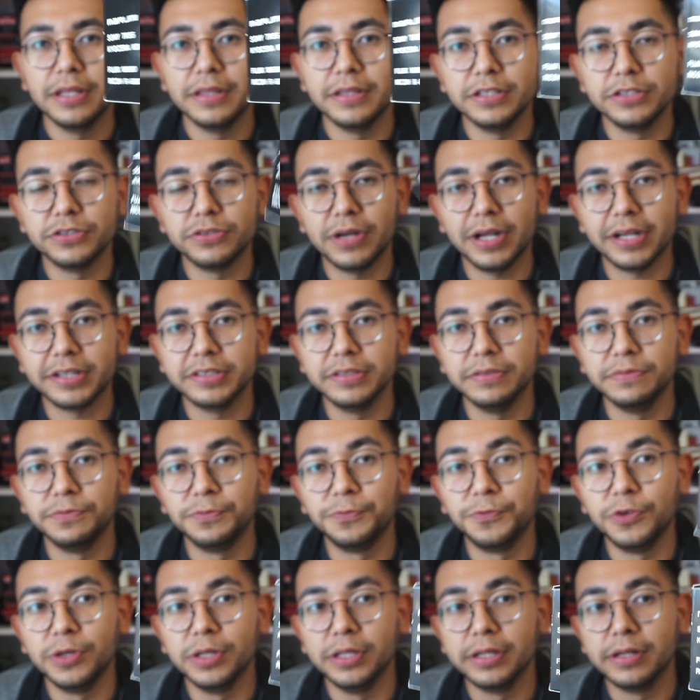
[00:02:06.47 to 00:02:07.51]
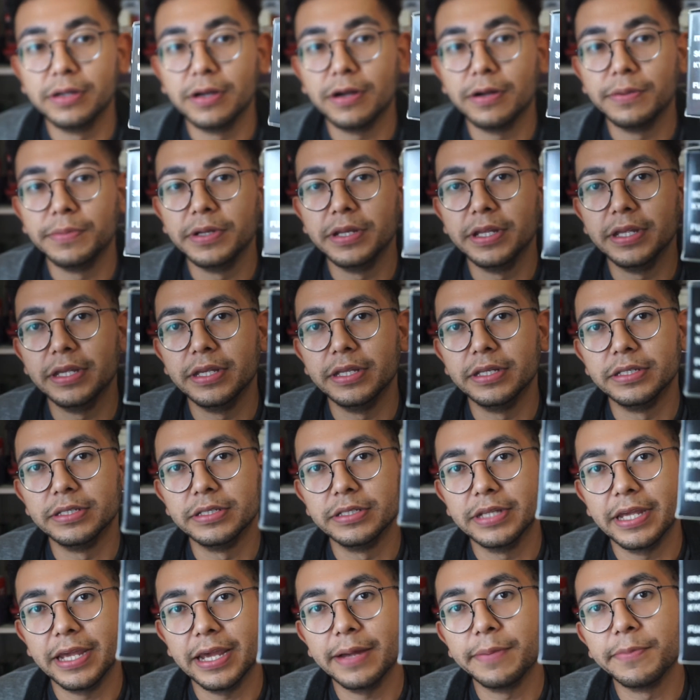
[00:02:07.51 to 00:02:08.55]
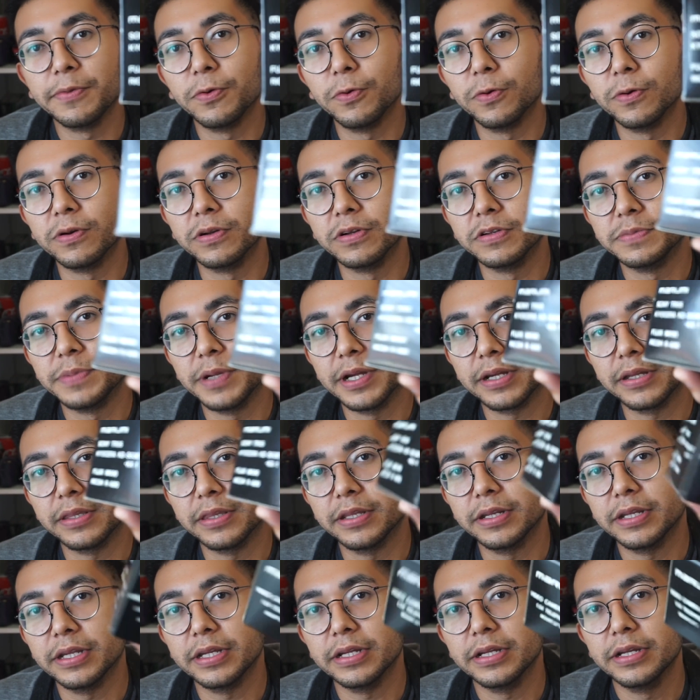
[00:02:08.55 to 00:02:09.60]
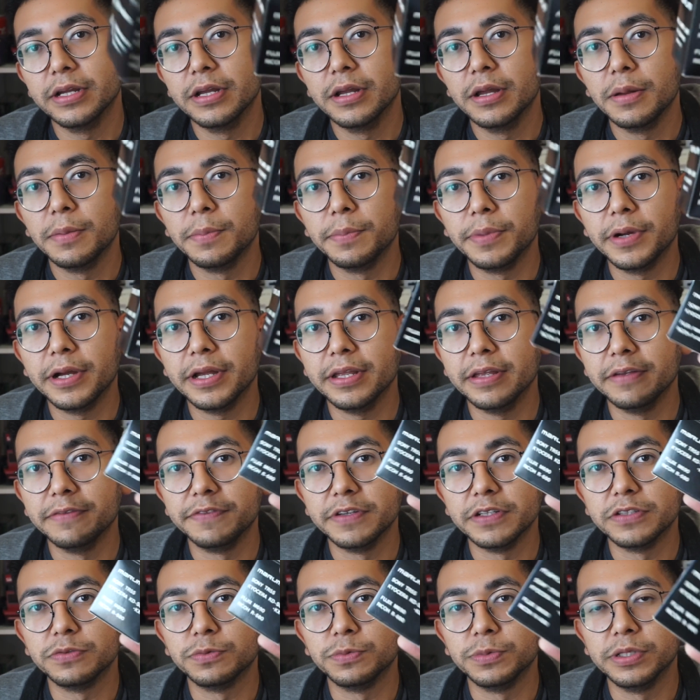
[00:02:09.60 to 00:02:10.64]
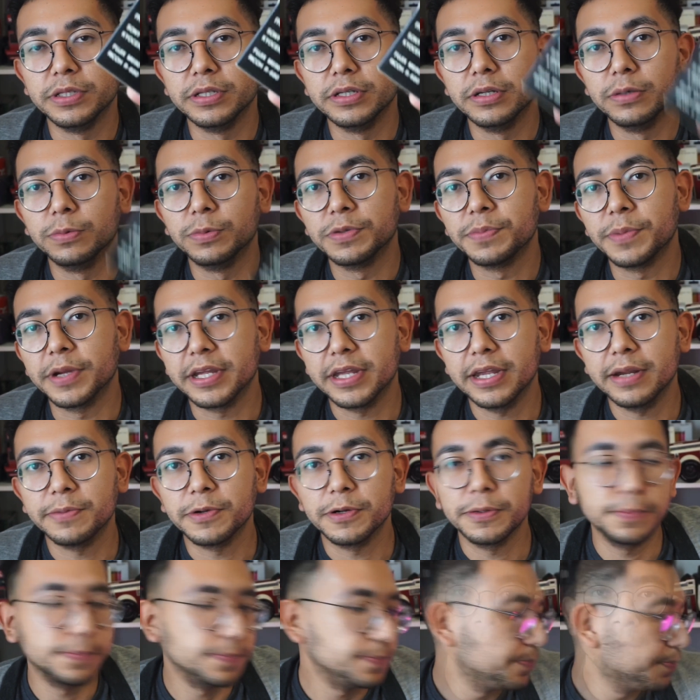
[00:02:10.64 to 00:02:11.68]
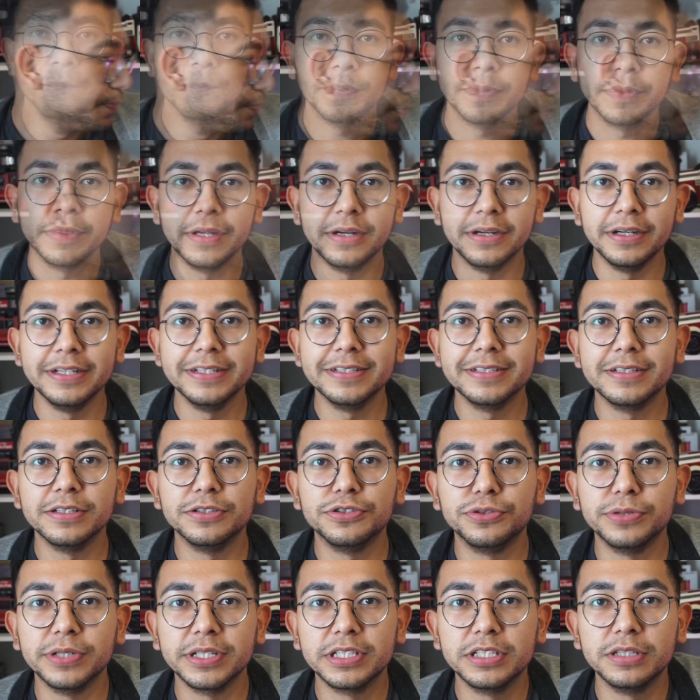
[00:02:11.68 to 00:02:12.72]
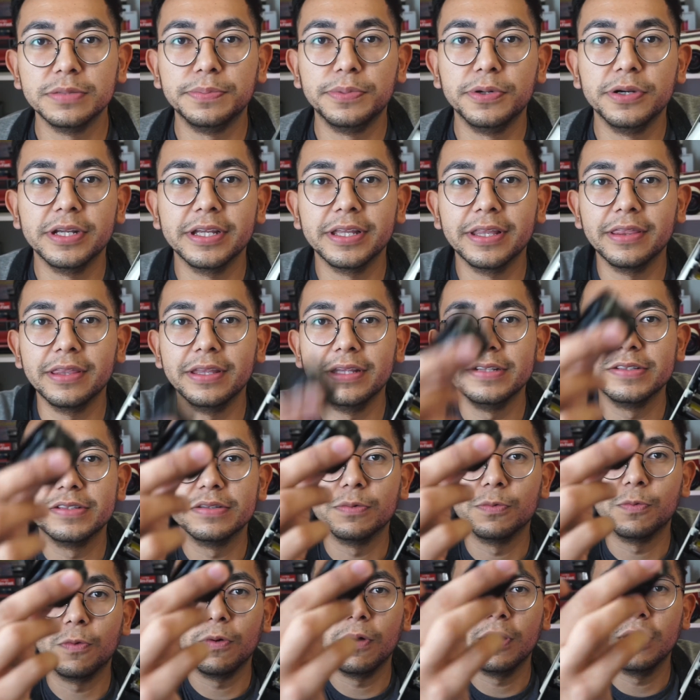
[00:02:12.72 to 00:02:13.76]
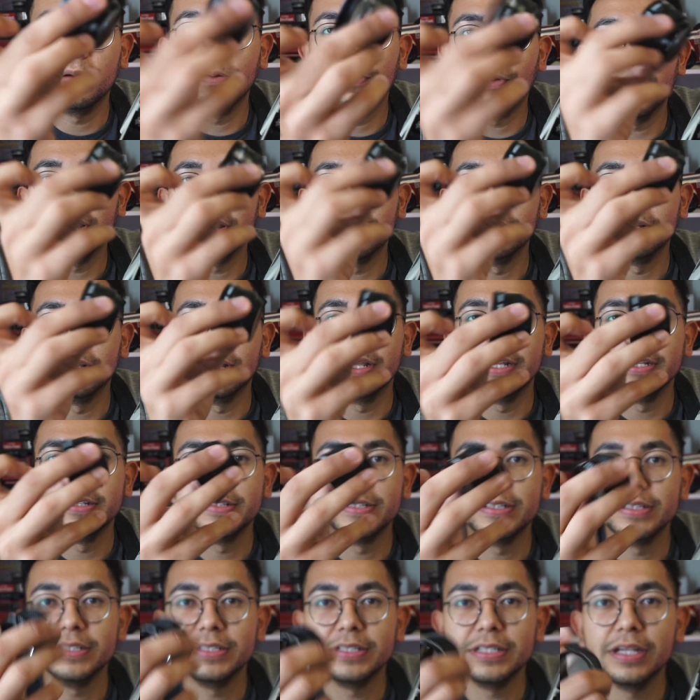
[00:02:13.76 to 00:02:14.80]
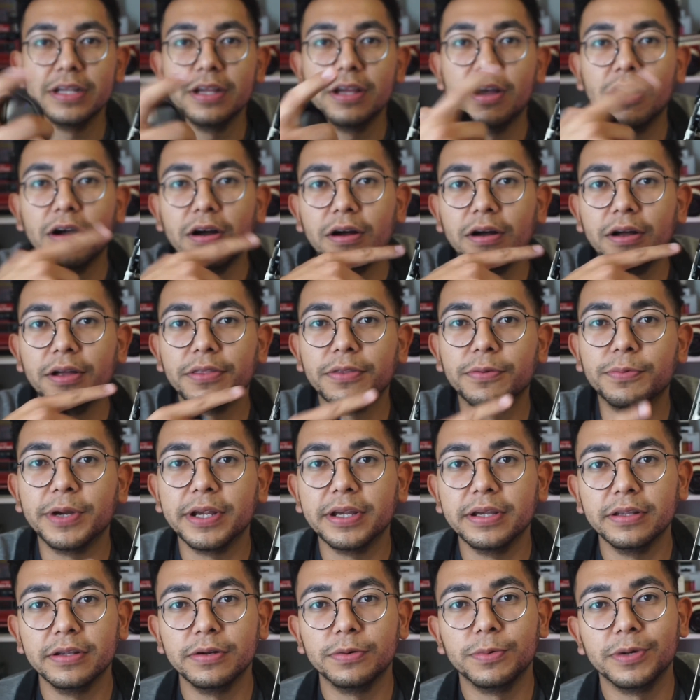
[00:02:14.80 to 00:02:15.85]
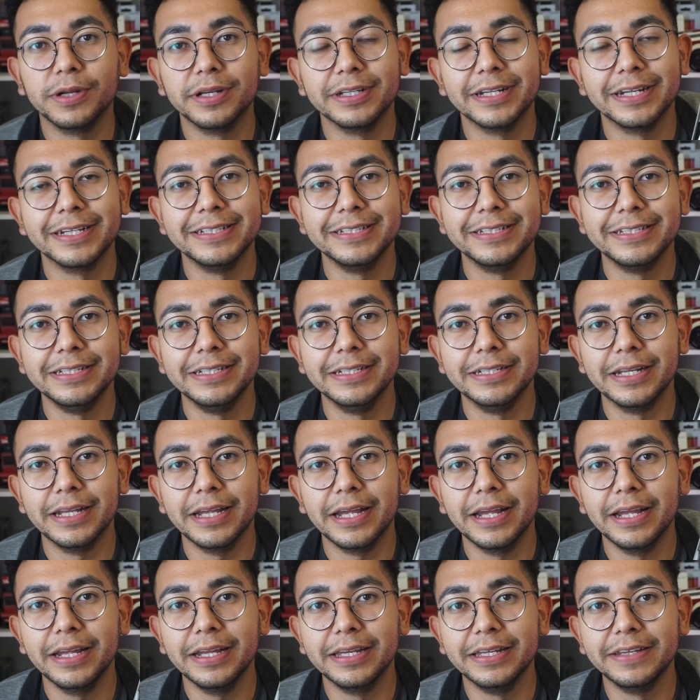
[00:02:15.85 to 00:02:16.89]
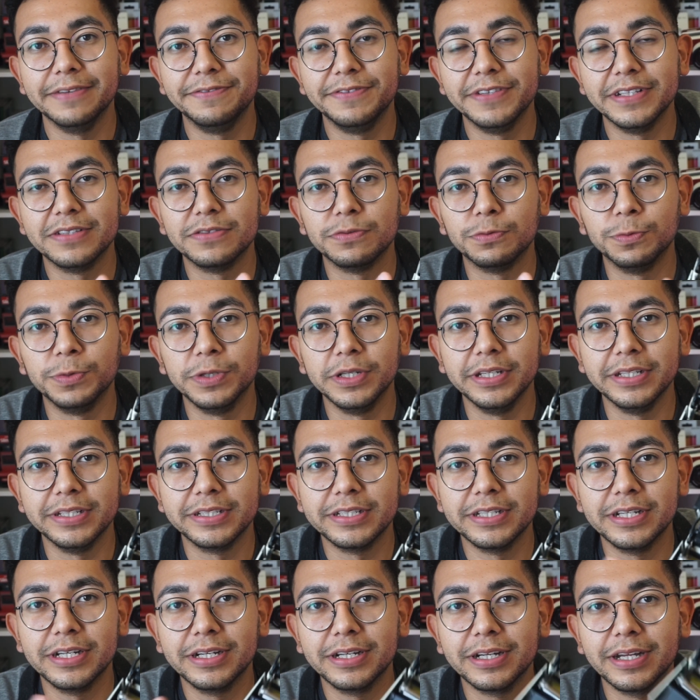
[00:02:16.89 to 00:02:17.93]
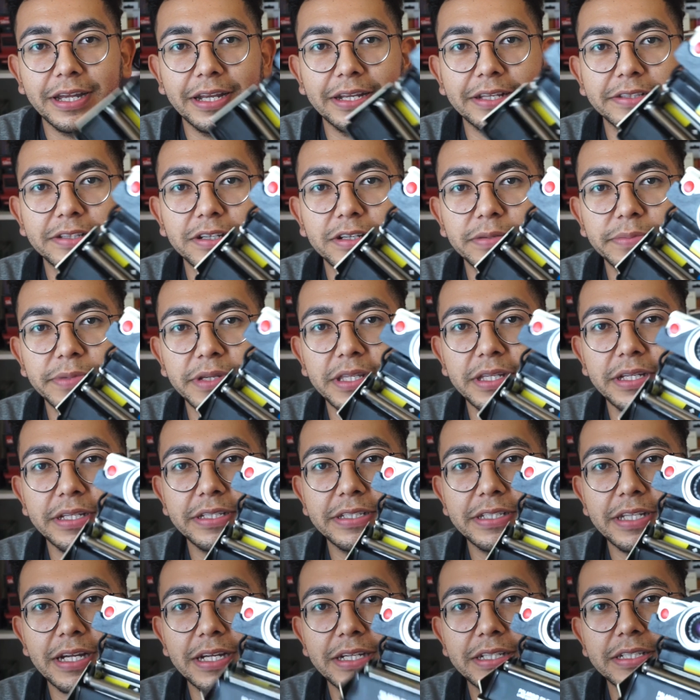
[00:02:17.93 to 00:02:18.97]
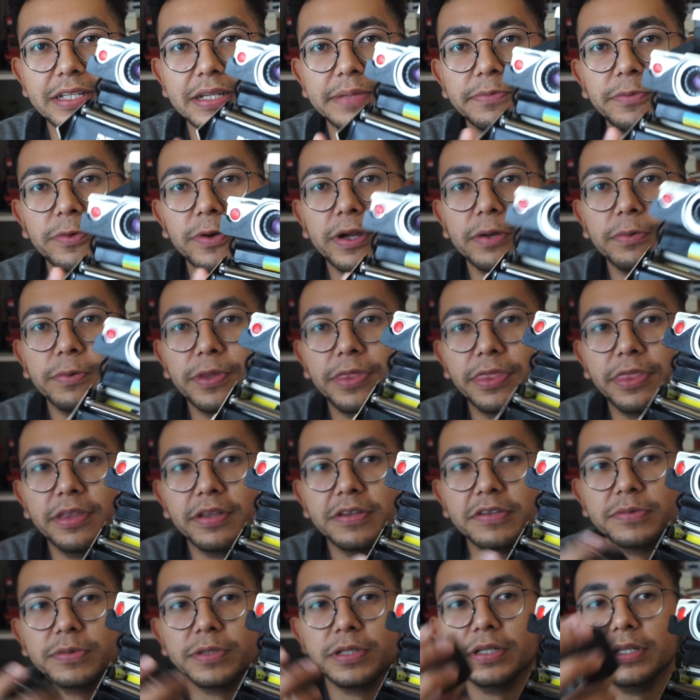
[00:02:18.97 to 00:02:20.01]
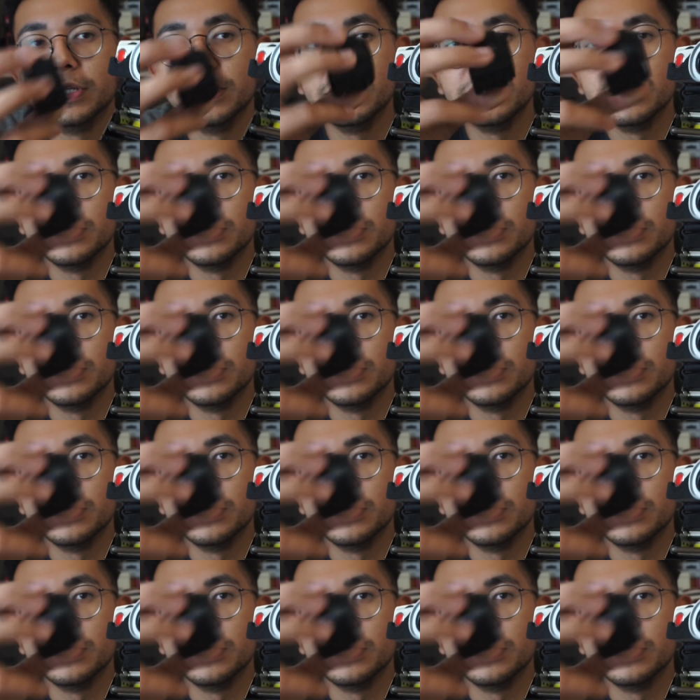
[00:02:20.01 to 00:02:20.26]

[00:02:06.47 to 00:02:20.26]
These are actually really common in camcorders back in the day, but it fits really good with my camera. There is a trick to putting these wider lenses on the regular 119A if it's really snug, and it's going to be the exact same way with this one.